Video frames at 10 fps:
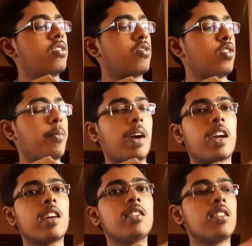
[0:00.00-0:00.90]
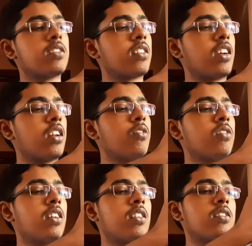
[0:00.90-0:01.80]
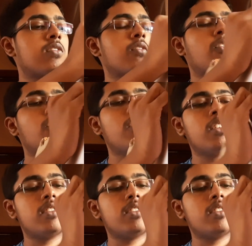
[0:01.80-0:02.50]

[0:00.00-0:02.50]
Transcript: So the packaging is real good. There is no